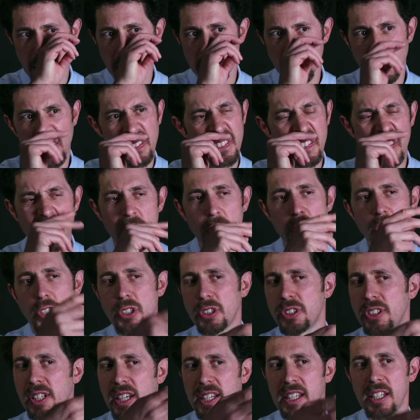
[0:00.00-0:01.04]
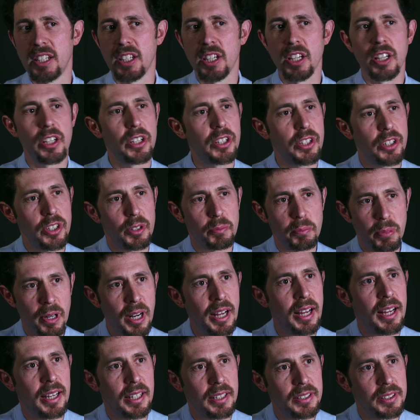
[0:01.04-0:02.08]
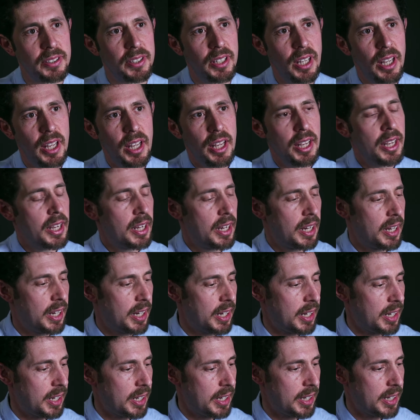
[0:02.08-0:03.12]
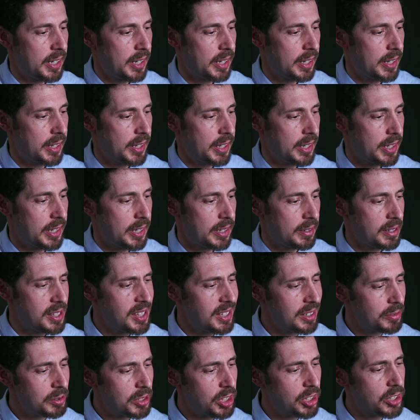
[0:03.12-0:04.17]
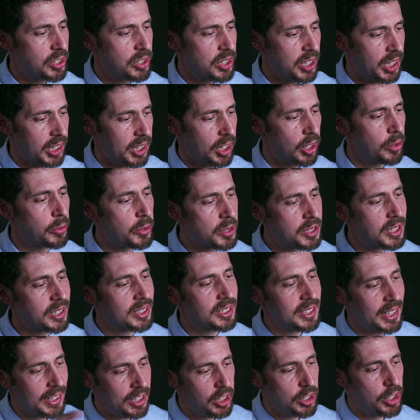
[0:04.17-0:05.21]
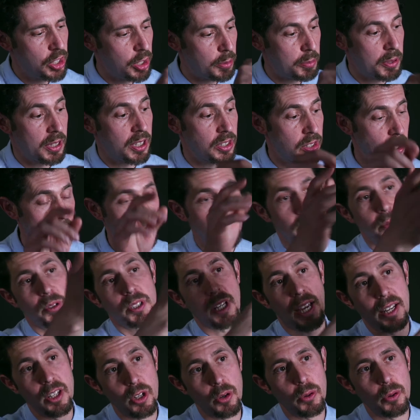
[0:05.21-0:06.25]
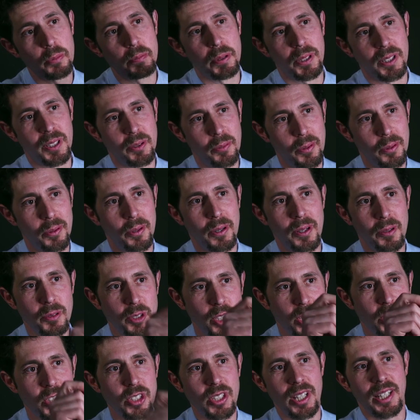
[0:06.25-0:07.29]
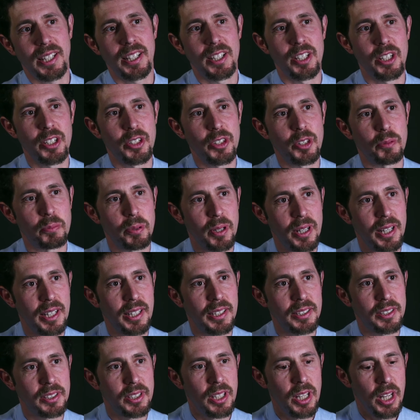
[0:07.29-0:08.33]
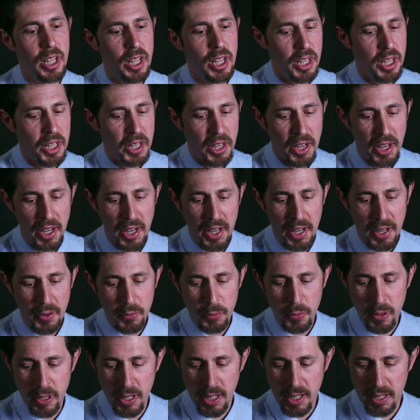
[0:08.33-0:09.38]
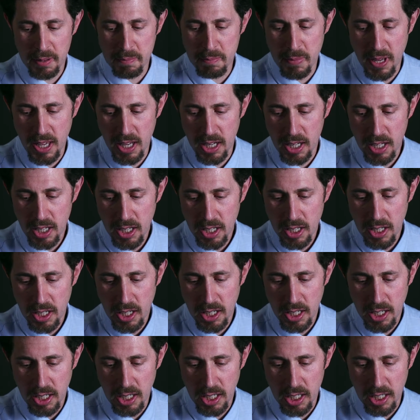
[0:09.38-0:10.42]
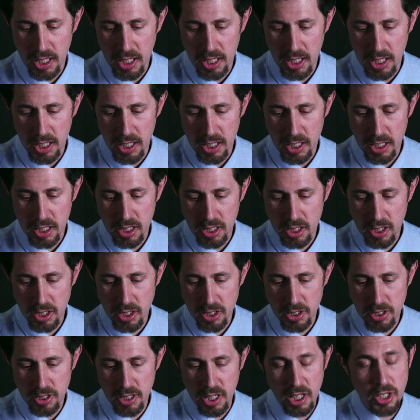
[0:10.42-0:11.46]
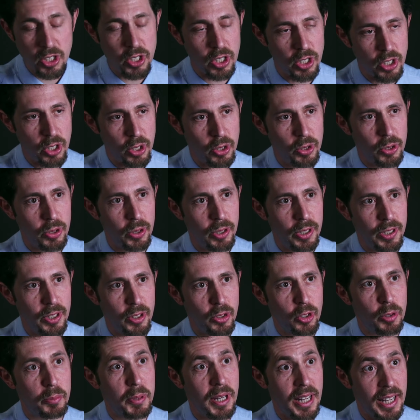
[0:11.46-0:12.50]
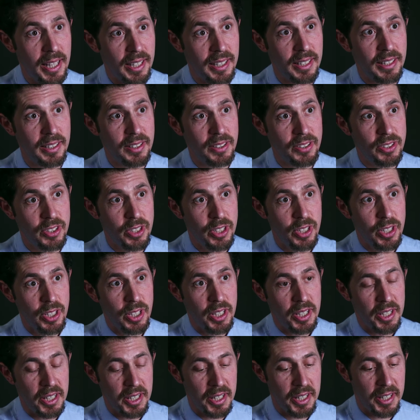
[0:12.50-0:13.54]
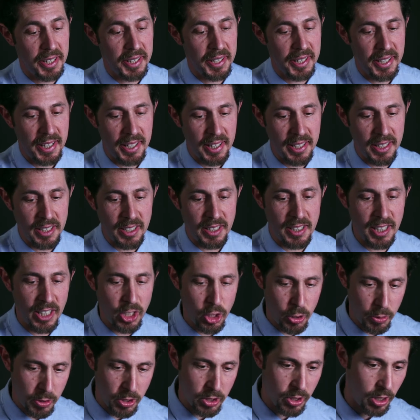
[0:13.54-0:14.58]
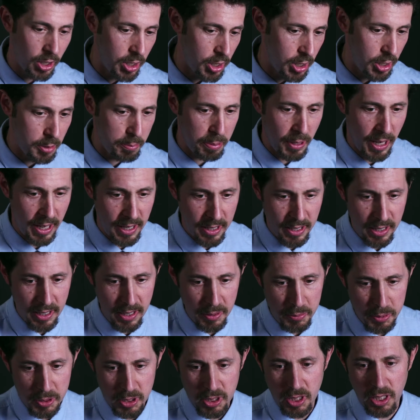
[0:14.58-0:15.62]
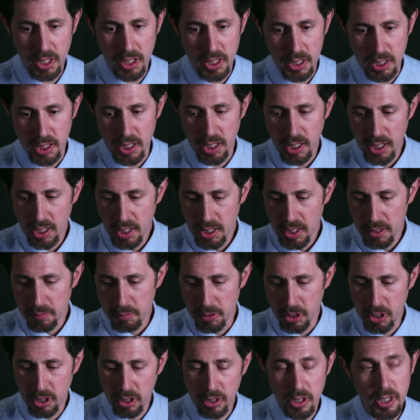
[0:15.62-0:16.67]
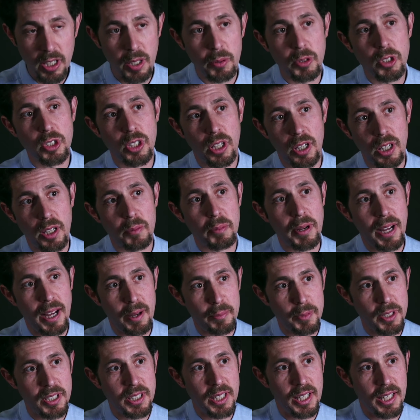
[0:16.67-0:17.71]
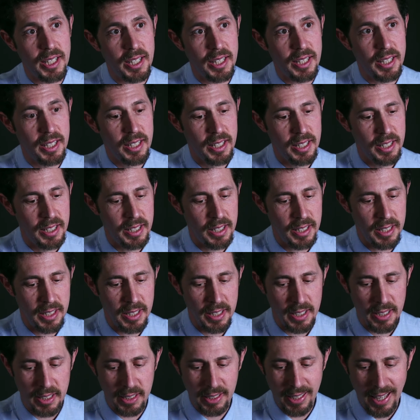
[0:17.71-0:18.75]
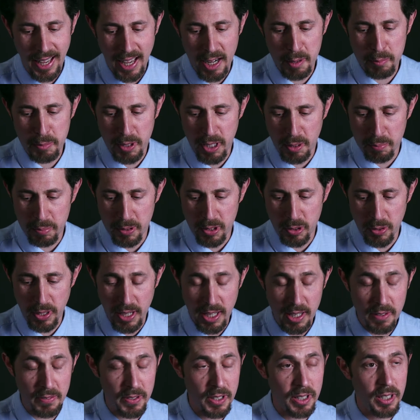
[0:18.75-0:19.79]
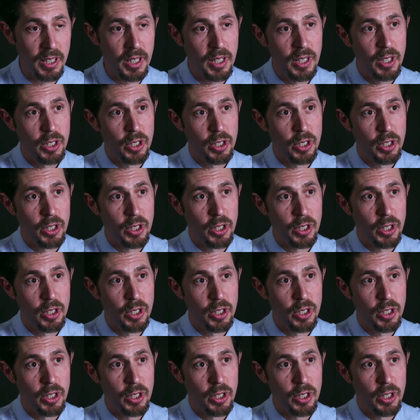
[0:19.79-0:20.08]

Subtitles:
It was our first or second year in the Bronx. I think it was our second. Oh, it was our second year because I know what building we were in. It was our second year in the Bronx when I met Daisha Toll and Norman Atkins. And Daisha was starting up with Doug McCurry. They were starting up Amistad Academy up in New Haven.